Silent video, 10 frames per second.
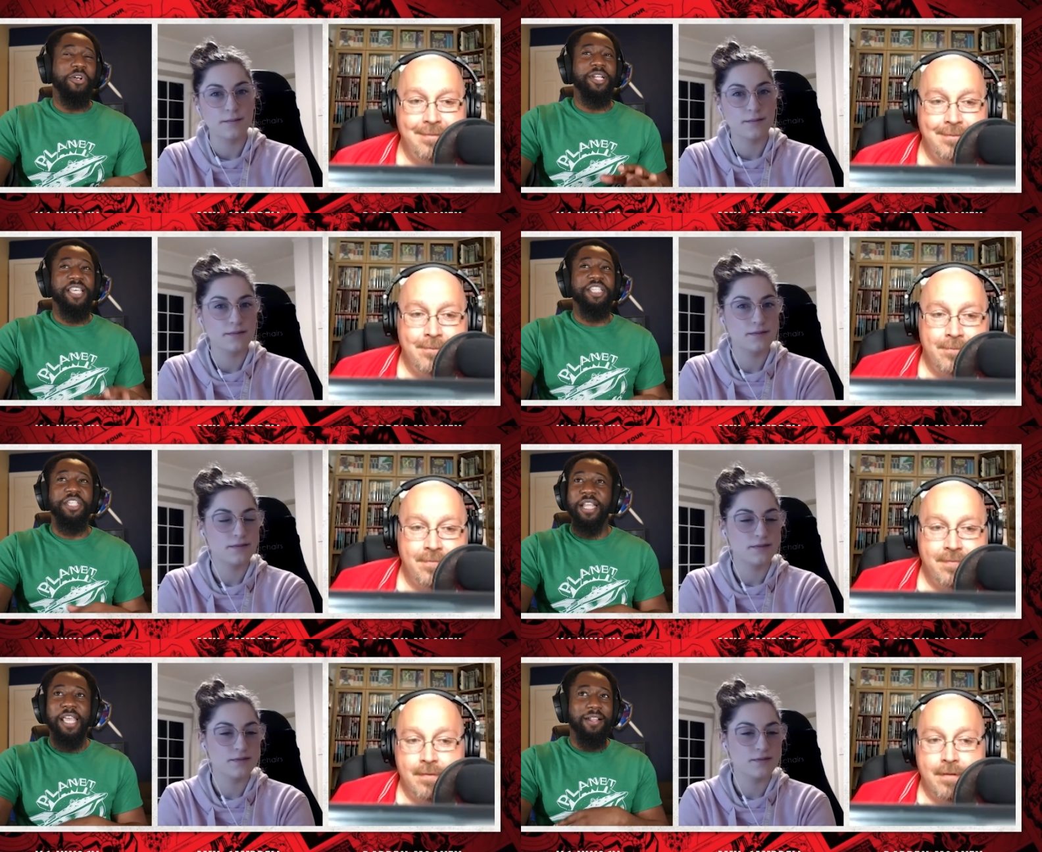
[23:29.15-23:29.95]

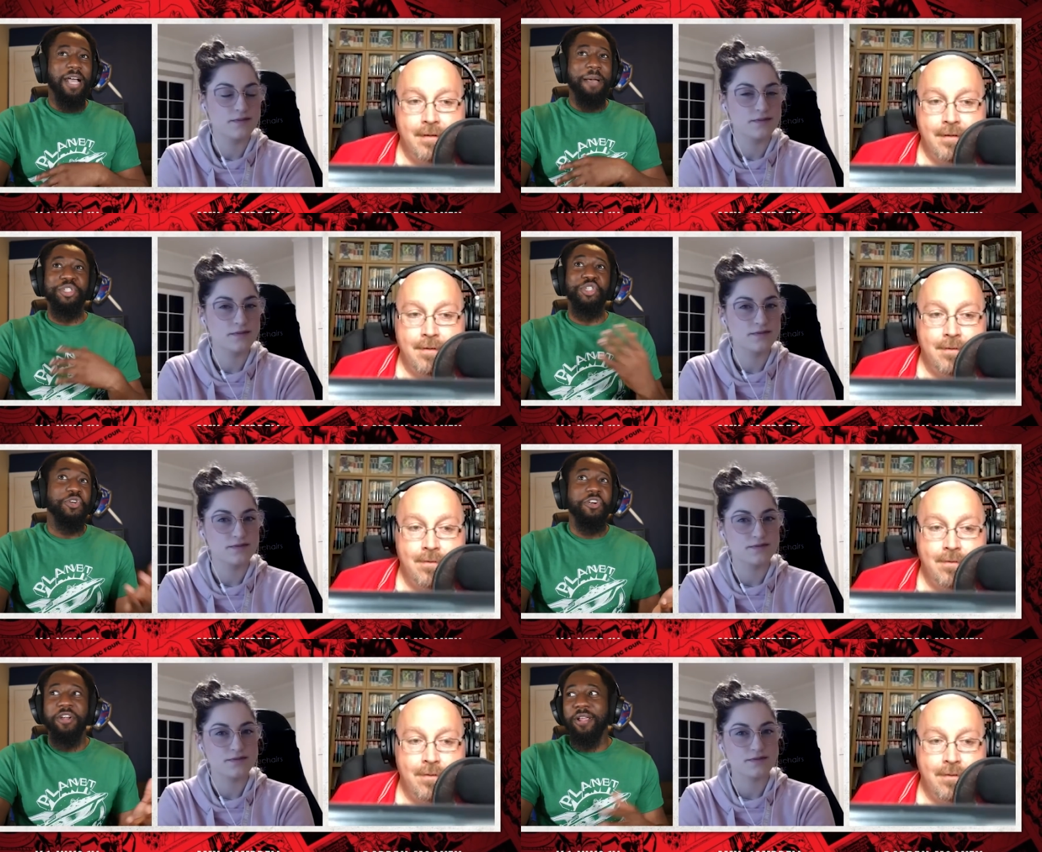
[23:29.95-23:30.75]
Speaker 1: organization. I'm
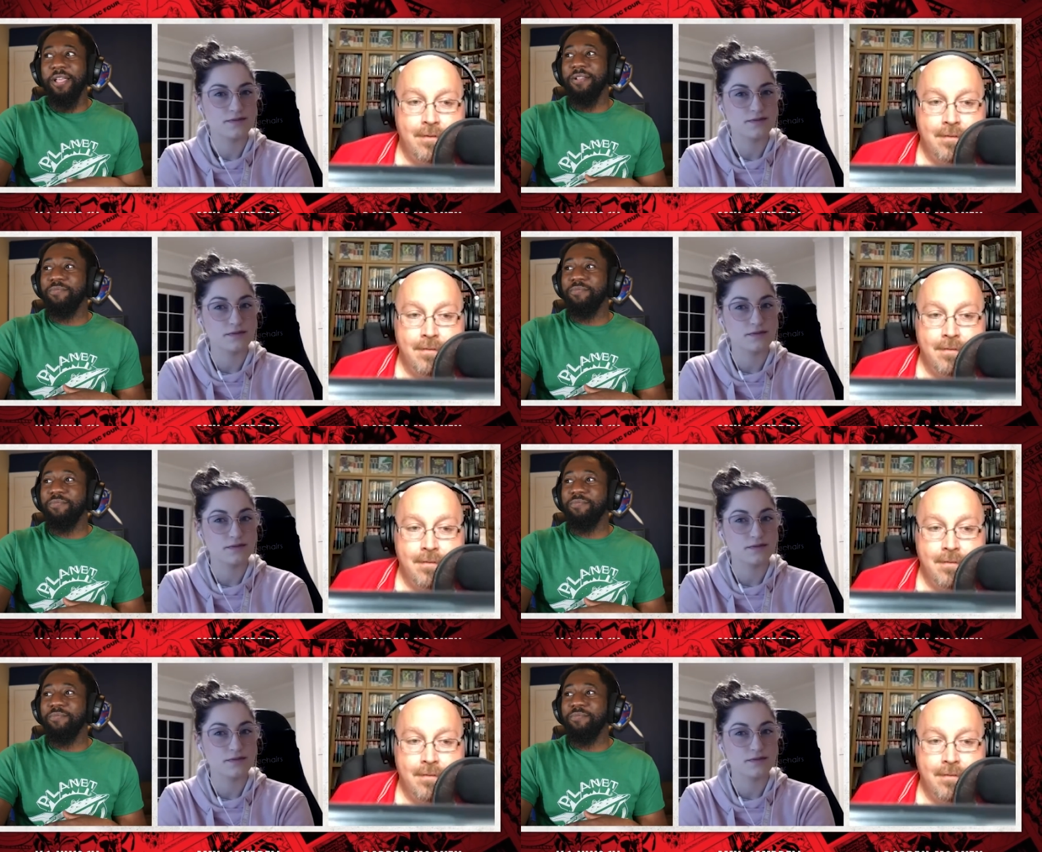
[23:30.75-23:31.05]
sure